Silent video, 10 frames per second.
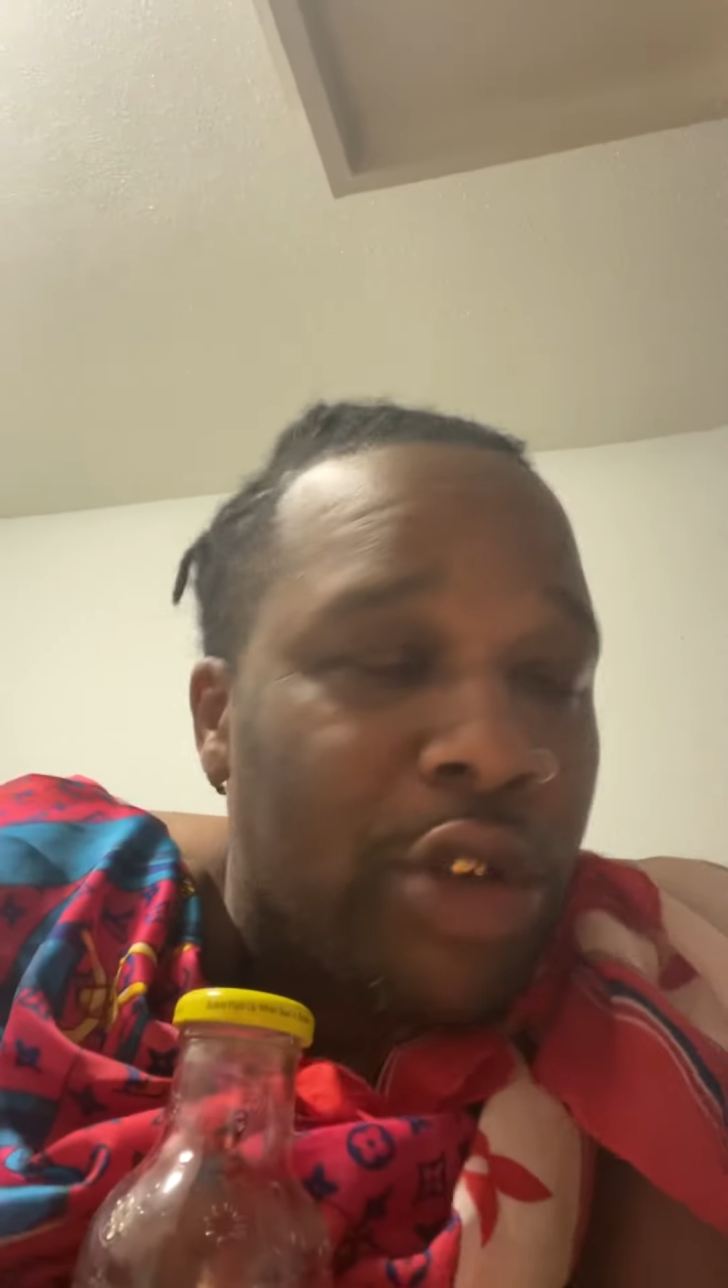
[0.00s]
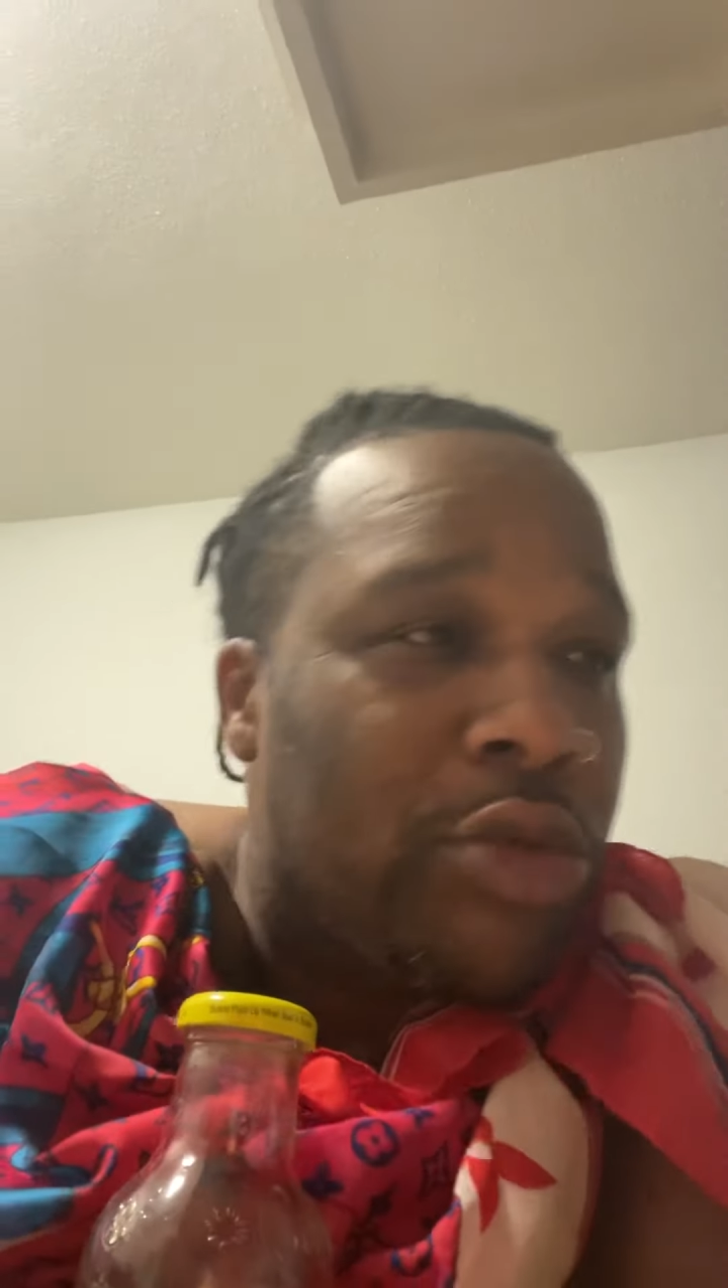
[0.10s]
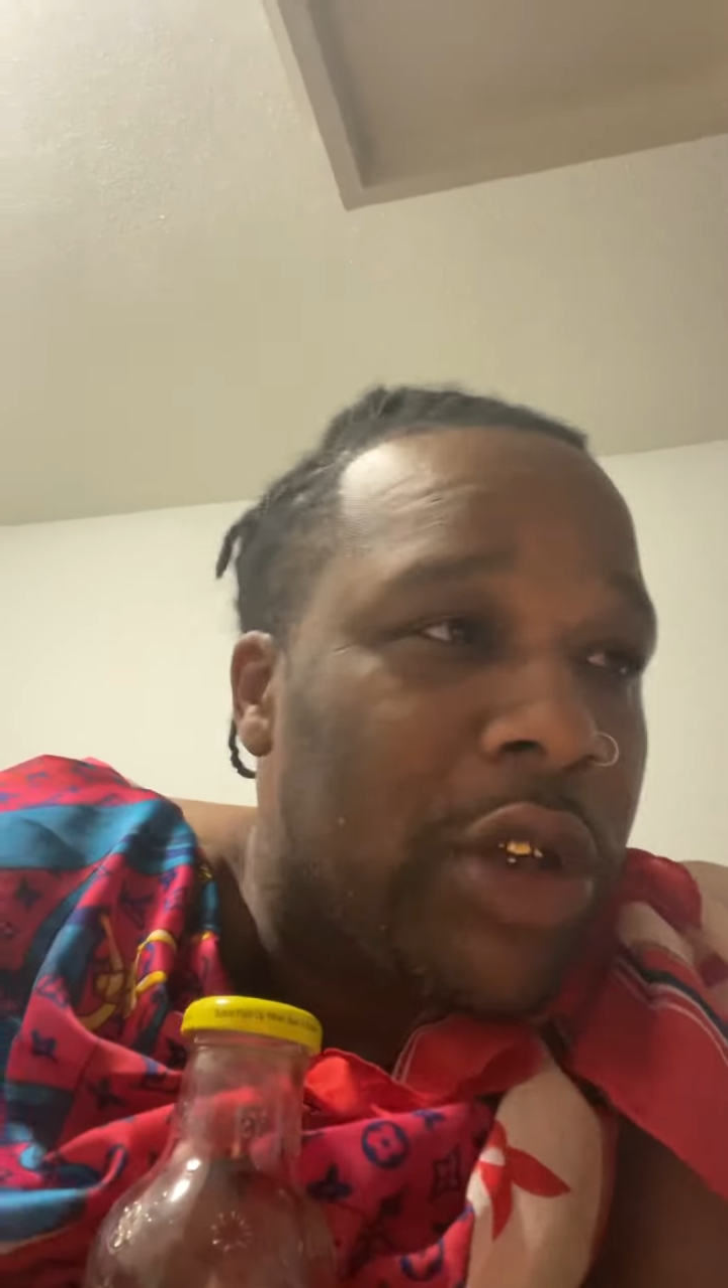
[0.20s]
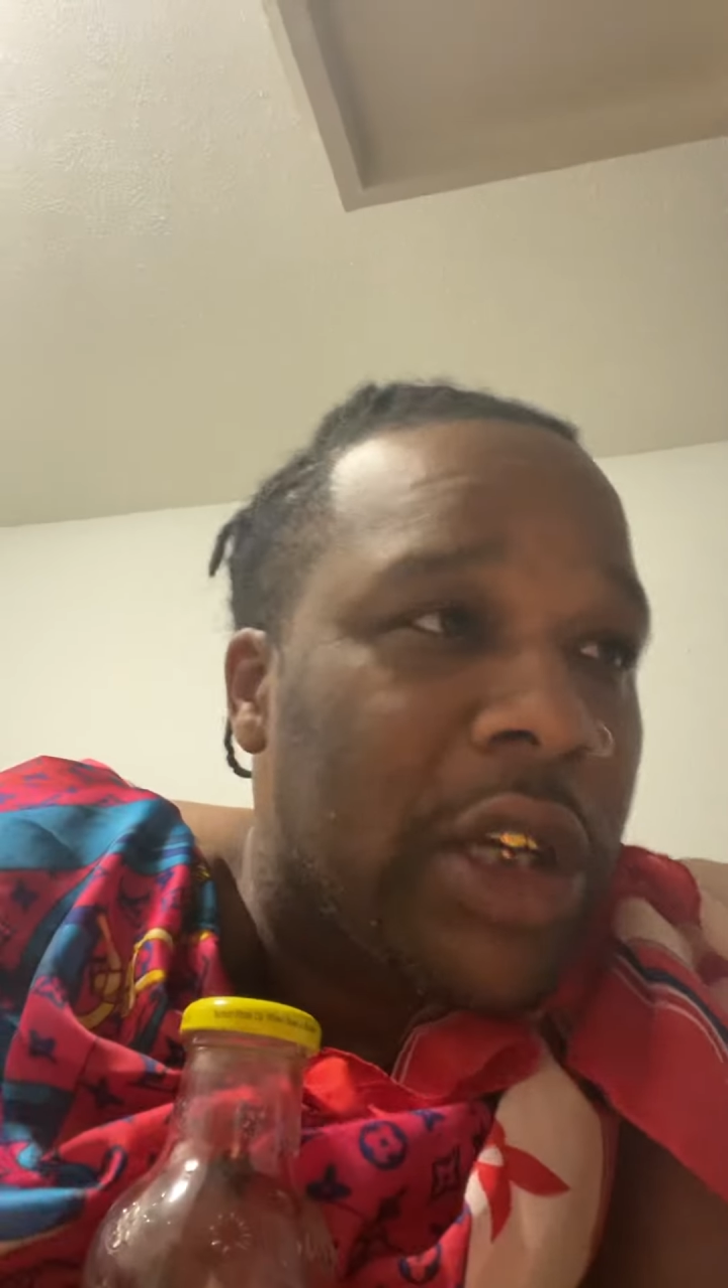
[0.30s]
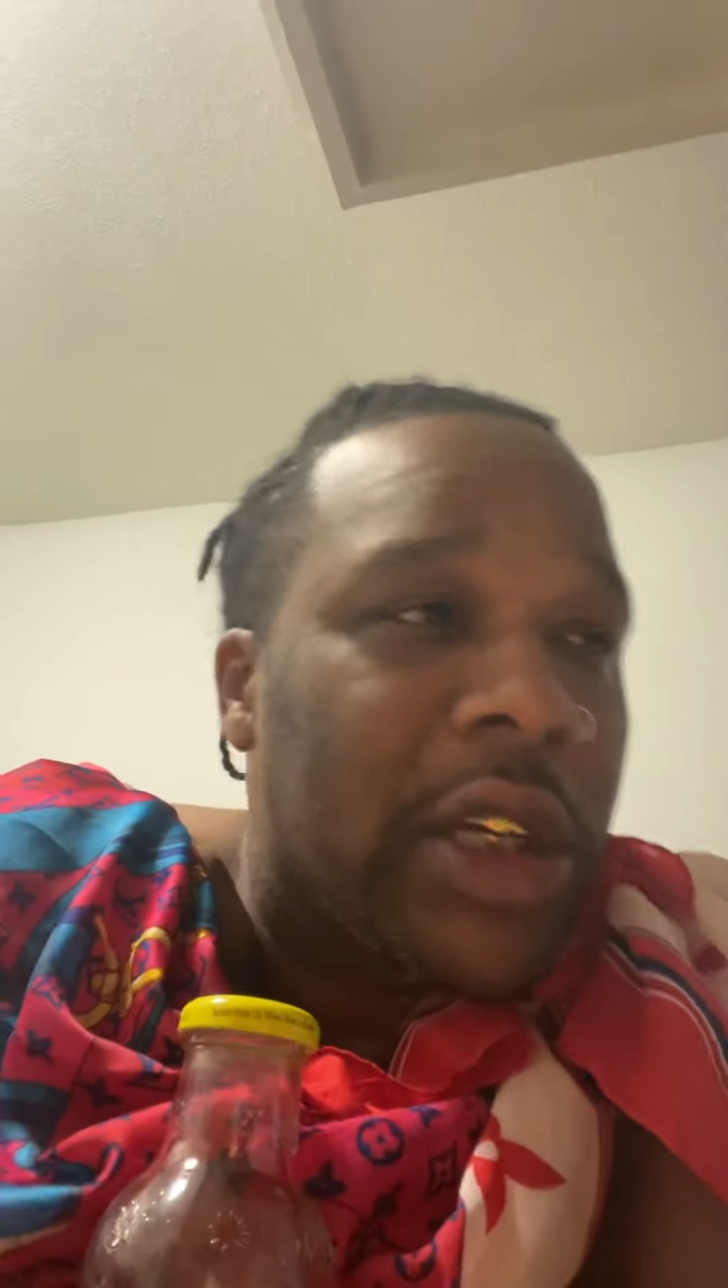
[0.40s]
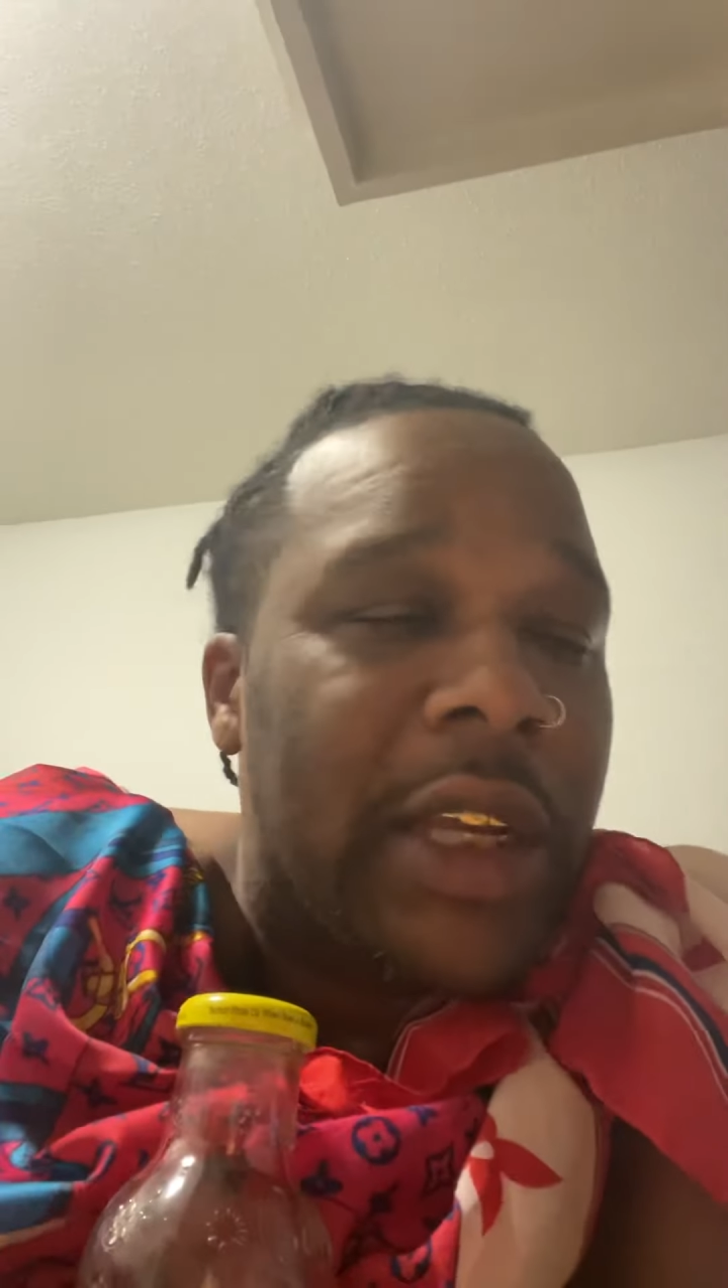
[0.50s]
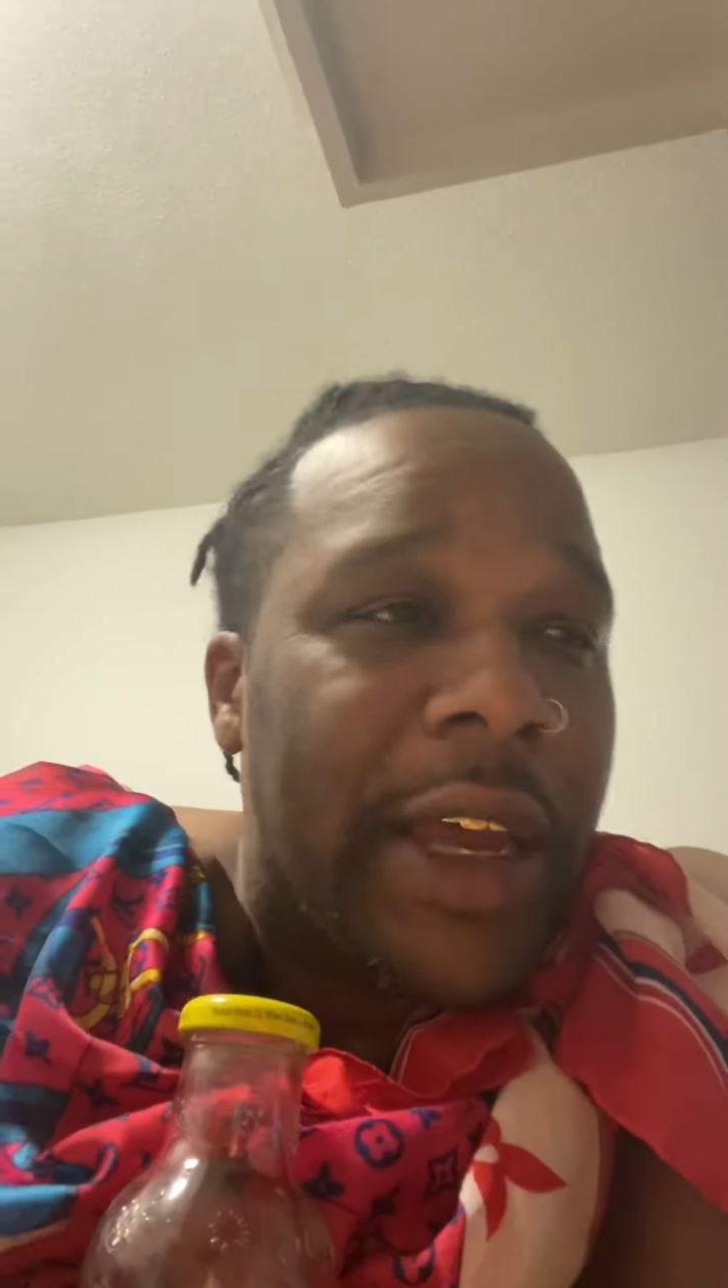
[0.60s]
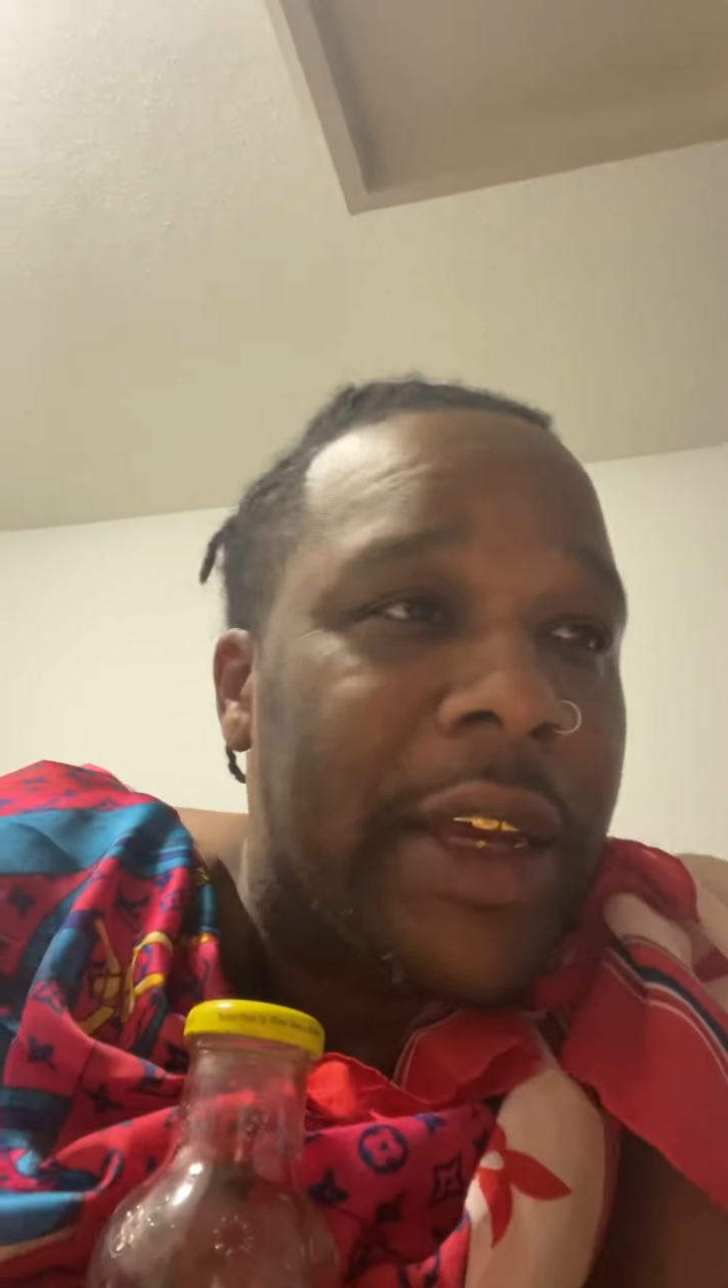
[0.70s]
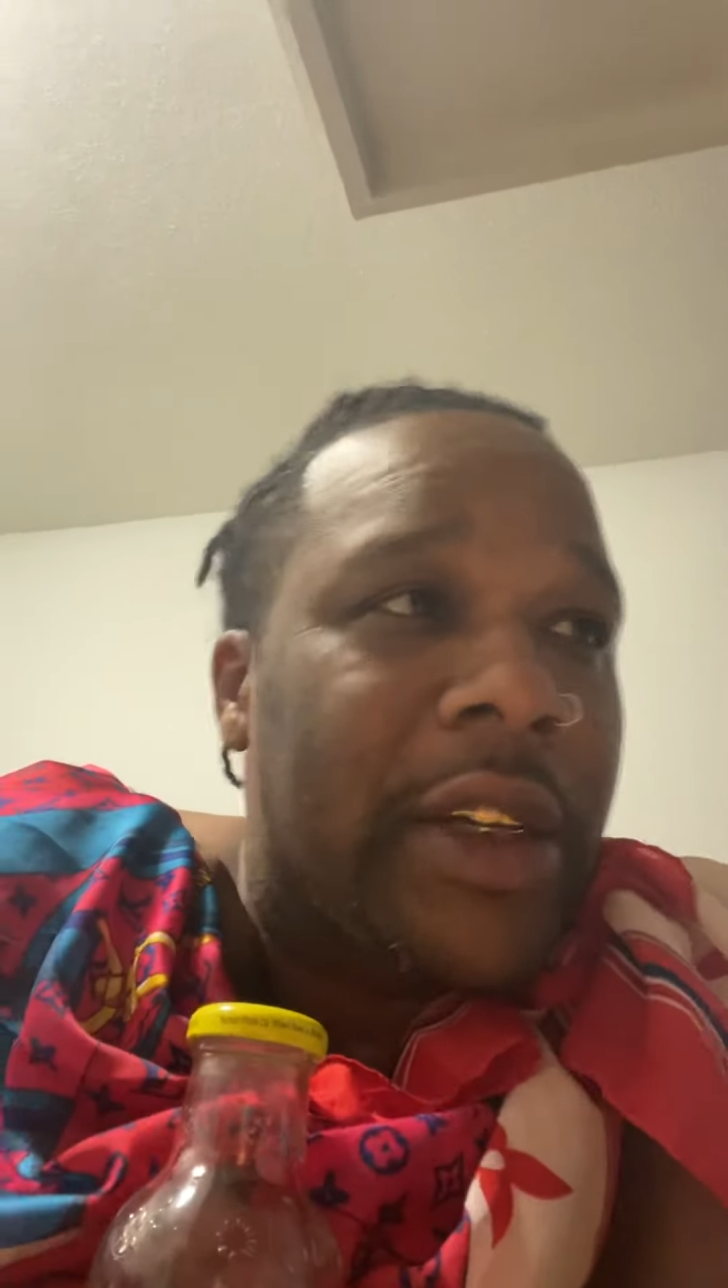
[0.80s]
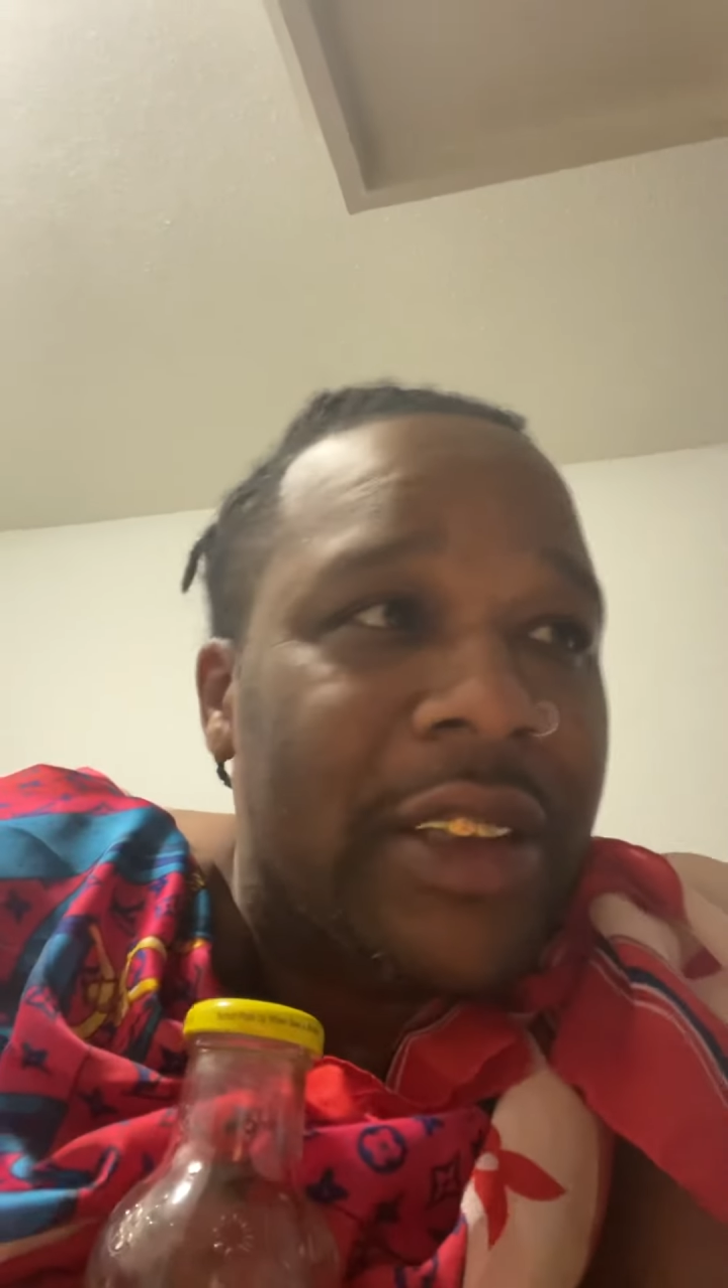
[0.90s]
you look like